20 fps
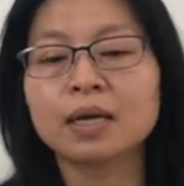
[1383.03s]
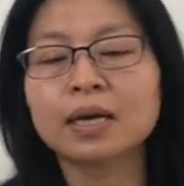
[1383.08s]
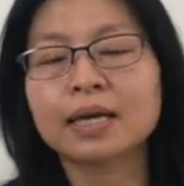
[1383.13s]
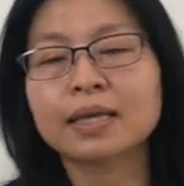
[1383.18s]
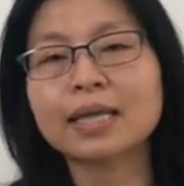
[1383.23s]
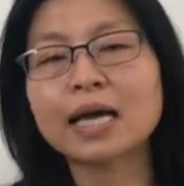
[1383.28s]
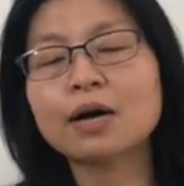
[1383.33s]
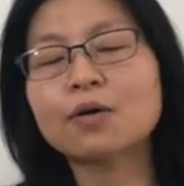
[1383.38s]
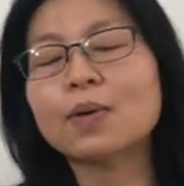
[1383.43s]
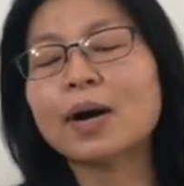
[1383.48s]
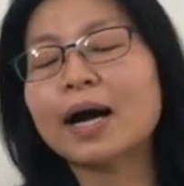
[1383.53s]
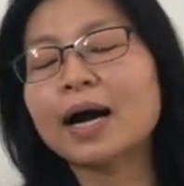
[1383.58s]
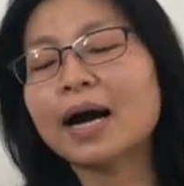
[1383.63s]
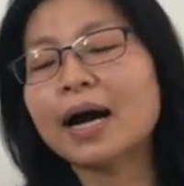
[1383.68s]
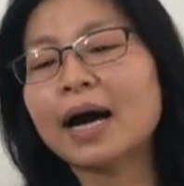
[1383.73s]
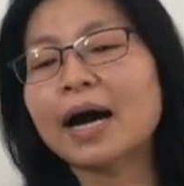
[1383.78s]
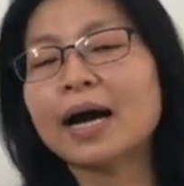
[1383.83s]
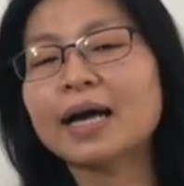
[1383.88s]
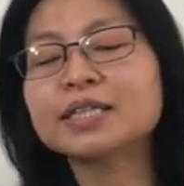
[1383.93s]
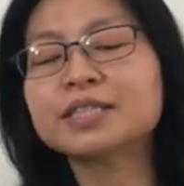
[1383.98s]
Now,
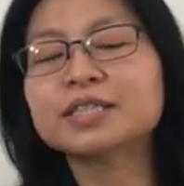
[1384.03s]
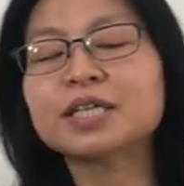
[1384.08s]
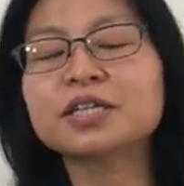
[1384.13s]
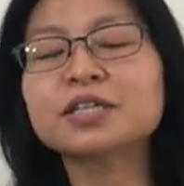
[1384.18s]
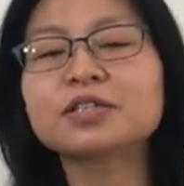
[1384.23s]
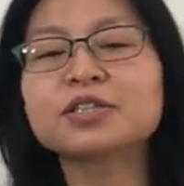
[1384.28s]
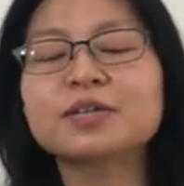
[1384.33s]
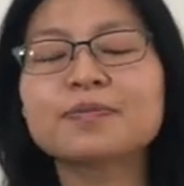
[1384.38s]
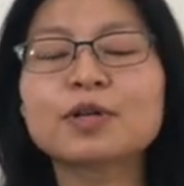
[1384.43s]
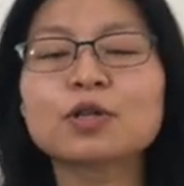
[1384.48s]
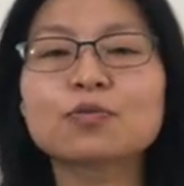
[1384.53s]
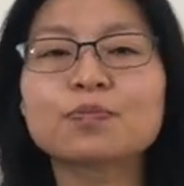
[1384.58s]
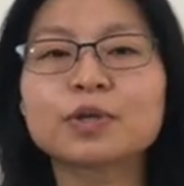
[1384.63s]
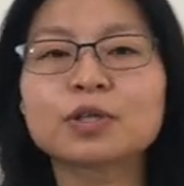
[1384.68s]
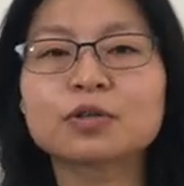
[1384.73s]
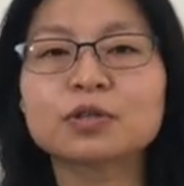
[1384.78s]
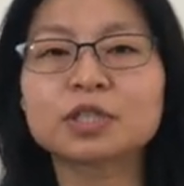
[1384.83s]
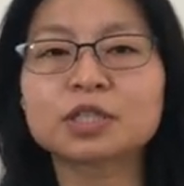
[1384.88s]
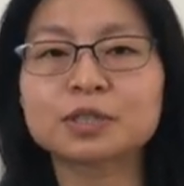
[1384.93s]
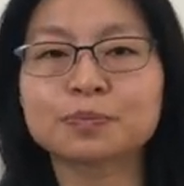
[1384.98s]
I started developing
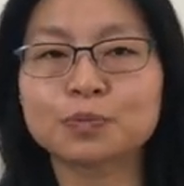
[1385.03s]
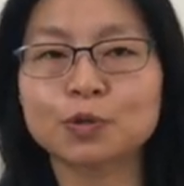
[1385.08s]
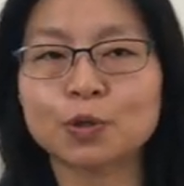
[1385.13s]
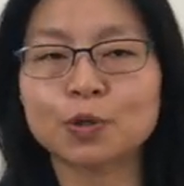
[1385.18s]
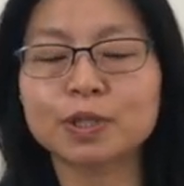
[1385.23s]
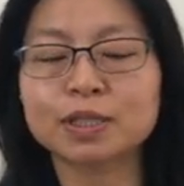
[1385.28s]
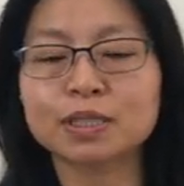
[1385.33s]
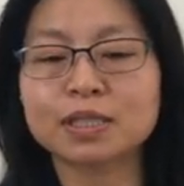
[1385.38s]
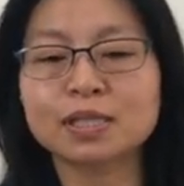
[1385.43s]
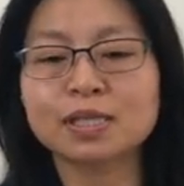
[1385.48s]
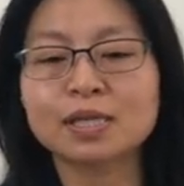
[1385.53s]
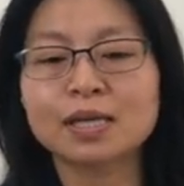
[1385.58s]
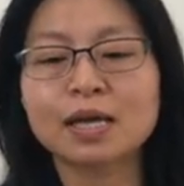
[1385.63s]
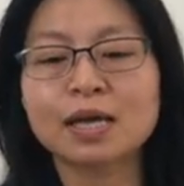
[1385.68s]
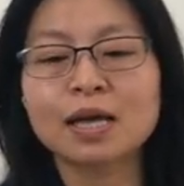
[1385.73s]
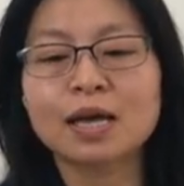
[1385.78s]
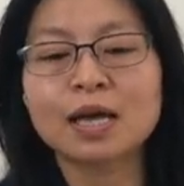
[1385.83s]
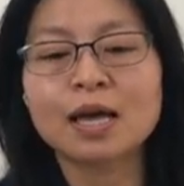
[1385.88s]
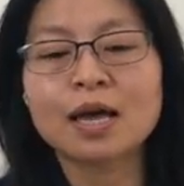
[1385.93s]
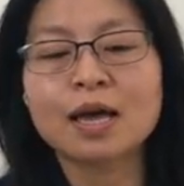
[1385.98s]
the exploits.
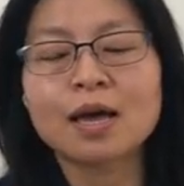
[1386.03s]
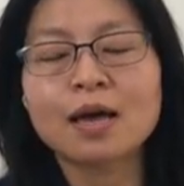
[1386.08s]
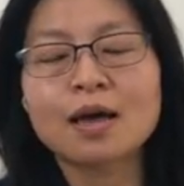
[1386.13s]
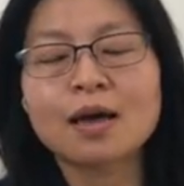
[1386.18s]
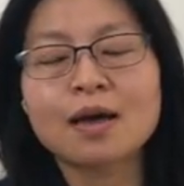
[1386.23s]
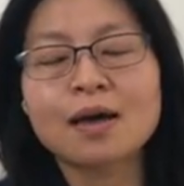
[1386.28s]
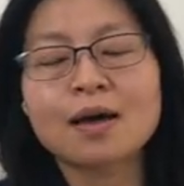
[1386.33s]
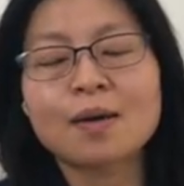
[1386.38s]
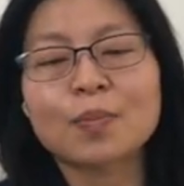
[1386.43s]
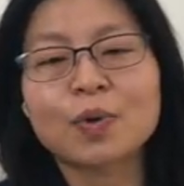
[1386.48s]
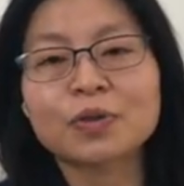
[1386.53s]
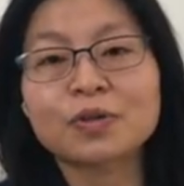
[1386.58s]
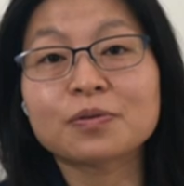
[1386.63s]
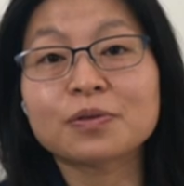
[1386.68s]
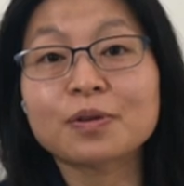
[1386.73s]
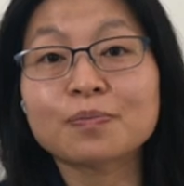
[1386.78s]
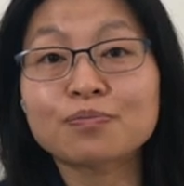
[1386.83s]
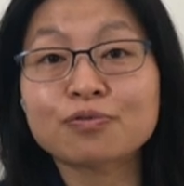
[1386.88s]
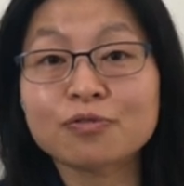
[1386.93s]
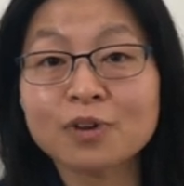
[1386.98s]
But then
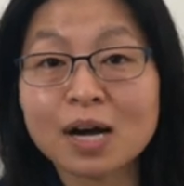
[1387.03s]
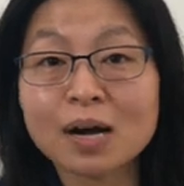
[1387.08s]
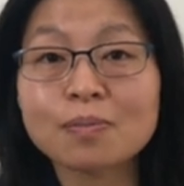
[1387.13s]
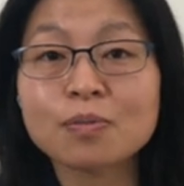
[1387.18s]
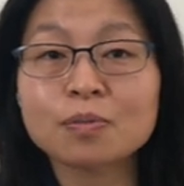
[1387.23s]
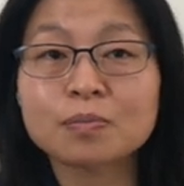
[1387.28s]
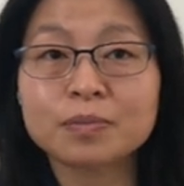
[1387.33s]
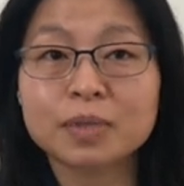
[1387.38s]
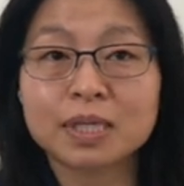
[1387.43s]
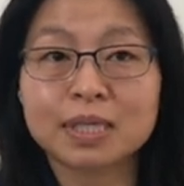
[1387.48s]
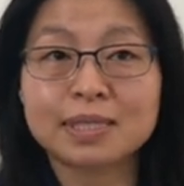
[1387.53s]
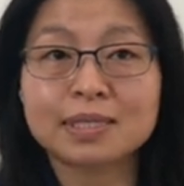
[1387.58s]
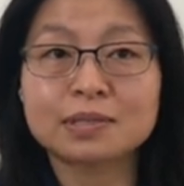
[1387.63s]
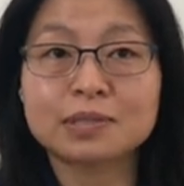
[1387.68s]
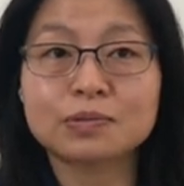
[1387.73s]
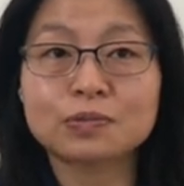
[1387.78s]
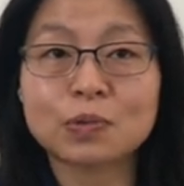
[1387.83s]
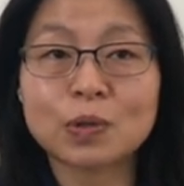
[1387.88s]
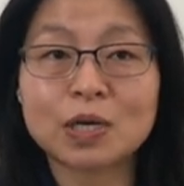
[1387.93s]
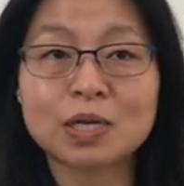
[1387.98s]
the problem is,
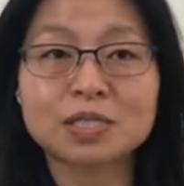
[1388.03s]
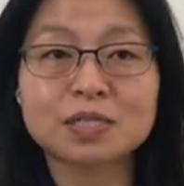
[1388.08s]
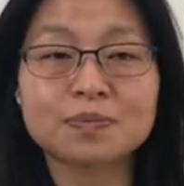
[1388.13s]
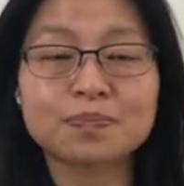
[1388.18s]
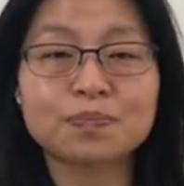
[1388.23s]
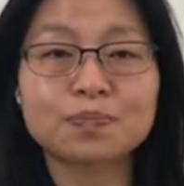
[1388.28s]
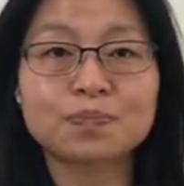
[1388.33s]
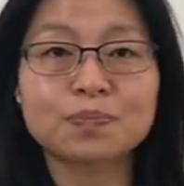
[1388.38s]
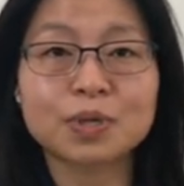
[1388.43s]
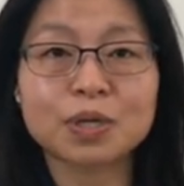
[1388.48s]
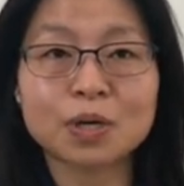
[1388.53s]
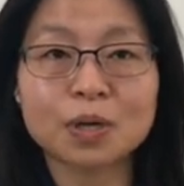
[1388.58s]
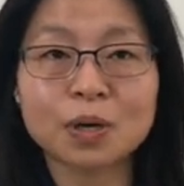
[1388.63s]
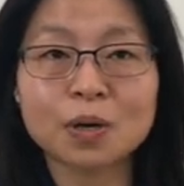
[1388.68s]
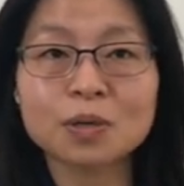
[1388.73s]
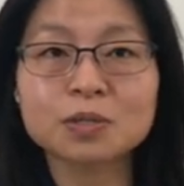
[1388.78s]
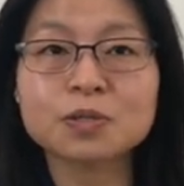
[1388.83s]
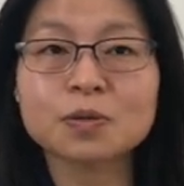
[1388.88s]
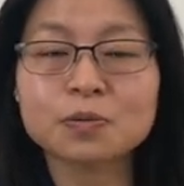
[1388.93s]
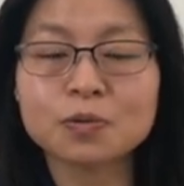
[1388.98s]
was
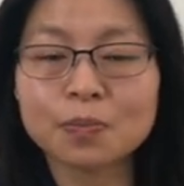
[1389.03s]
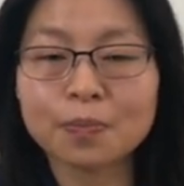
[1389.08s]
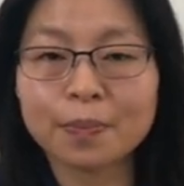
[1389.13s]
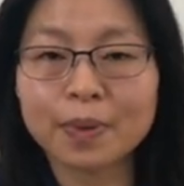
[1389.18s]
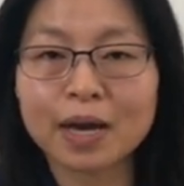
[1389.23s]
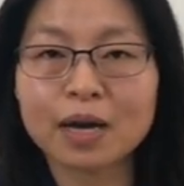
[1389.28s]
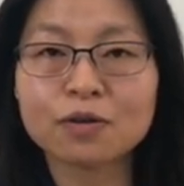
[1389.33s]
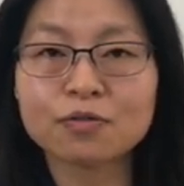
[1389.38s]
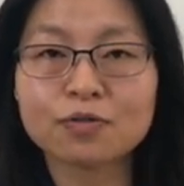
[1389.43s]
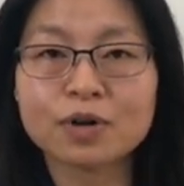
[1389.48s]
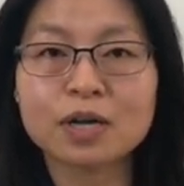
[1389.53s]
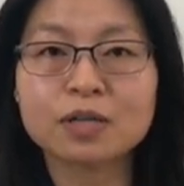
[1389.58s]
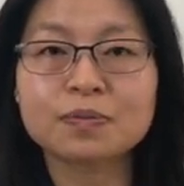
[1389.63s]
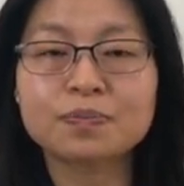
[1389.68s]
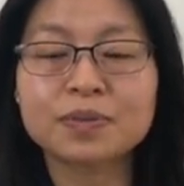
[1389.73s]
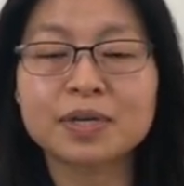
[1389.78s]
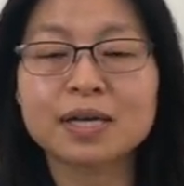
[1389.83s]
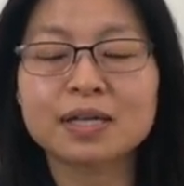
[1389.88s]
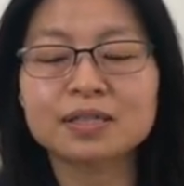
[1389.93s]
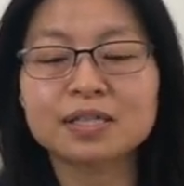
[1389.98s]
because of the background
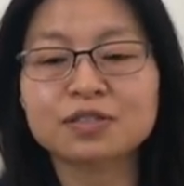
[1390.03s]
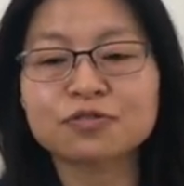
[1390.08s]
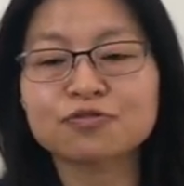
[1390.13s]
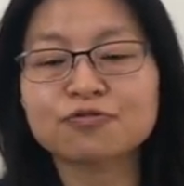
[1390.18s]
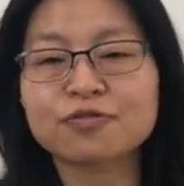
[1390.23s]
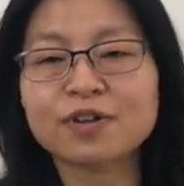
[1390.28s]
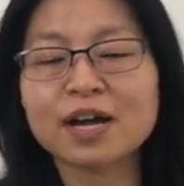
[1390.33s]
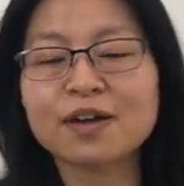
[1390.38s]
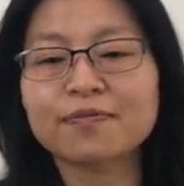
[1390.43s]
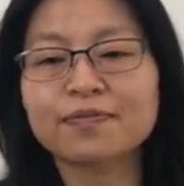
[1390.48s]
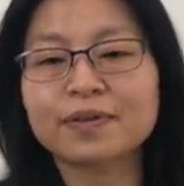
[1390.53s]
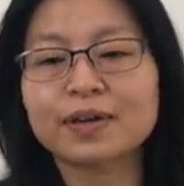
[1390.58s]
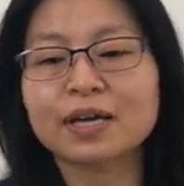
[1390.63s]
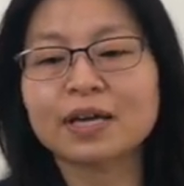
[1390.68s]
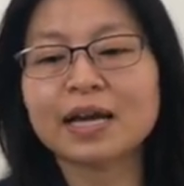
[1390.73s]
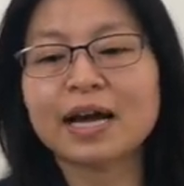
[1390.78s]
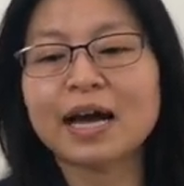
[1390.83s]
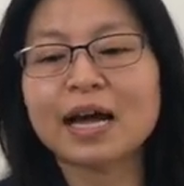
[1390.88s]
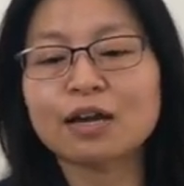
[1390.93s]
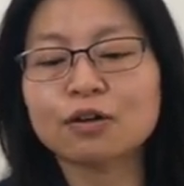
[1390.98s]
B L E
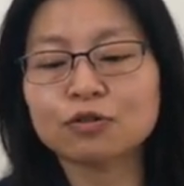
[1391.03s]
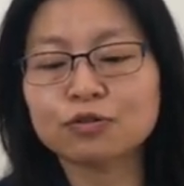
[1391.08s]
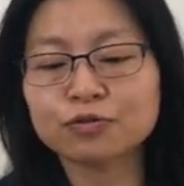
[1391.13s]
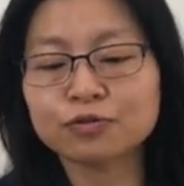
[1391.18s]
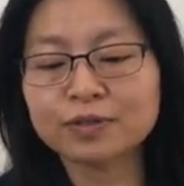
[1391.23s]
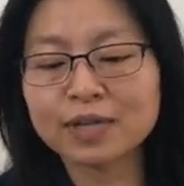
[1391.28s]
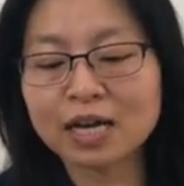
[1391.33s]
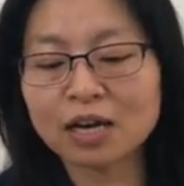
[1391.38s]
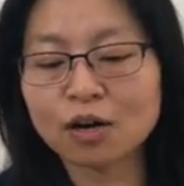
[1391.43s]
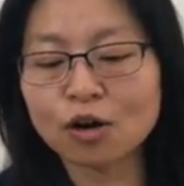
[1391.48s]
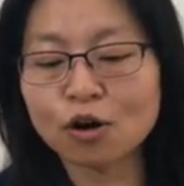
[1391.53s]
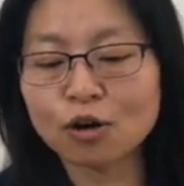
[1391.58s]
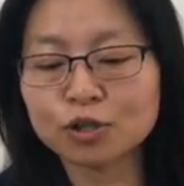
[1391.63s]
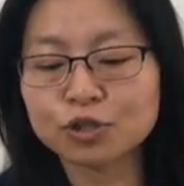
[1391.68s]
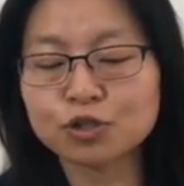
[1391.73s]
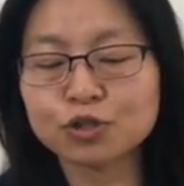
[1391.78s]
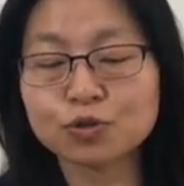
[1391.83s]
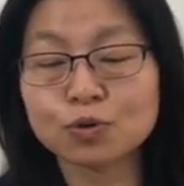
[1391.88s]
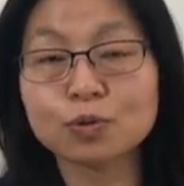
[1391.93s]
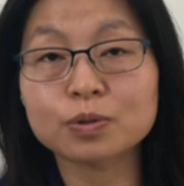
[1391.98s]
traffic, I could not
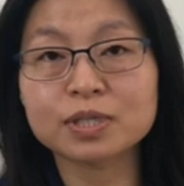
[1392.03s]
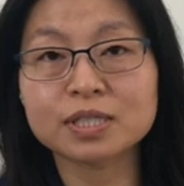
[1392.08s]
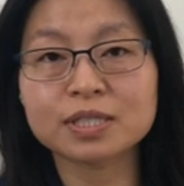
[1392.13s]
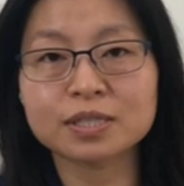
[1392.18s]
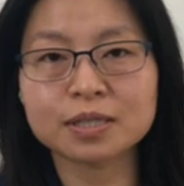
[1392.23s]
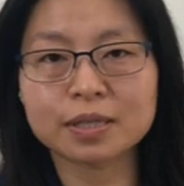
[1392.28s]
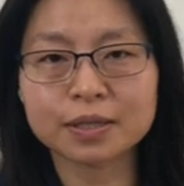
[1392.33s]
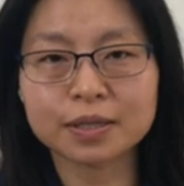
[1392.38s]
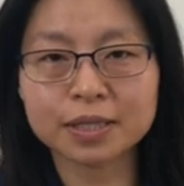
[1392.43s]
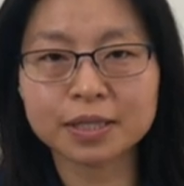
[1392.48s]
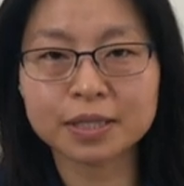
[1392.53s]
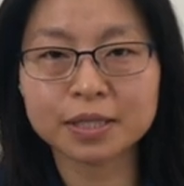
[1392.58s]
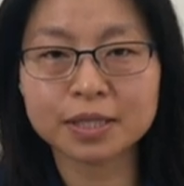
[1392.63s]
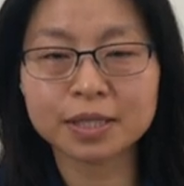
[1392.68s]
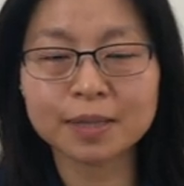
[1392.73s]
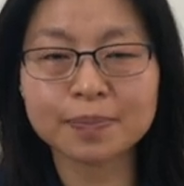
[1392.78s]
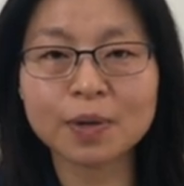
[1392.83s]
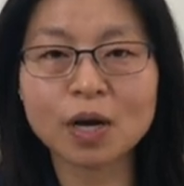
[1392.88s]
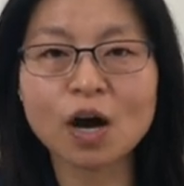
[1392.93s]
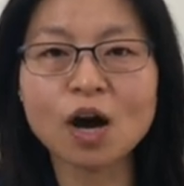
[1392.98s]
control this uh,
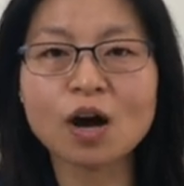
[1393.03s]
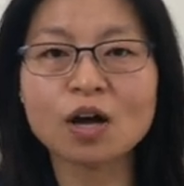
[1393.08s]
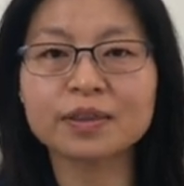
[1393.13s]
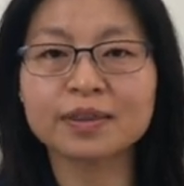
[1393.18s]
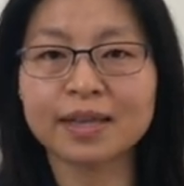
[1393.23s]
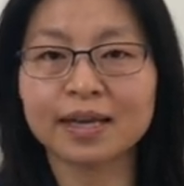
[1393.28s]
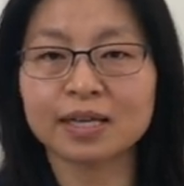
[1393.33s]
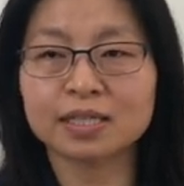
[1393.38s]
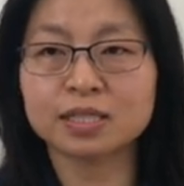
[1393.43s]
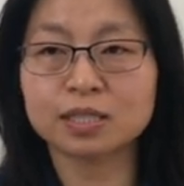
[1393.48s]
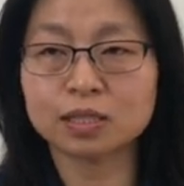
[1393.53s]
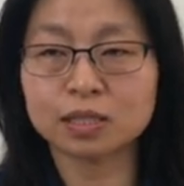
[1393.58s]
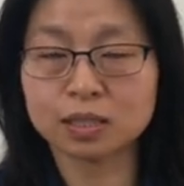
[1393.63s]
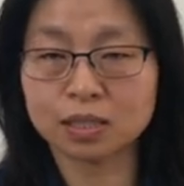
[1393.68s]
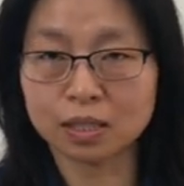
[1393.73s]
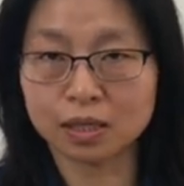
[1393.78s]
heap contents.